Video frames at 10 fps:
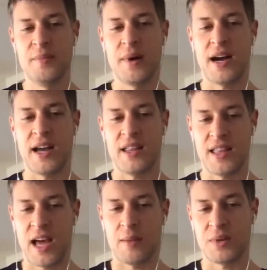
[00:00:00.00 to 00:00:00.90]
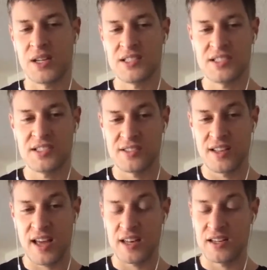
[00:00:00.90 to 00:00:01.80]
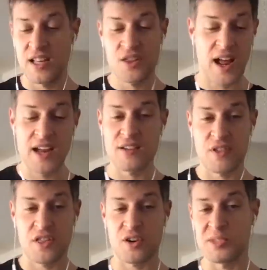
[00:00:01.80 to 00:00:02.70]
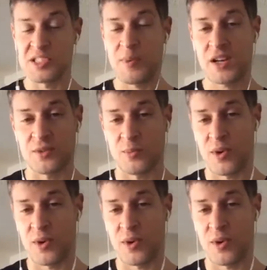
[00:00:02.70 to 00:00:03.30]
by that because at either end of the thermal spectrum,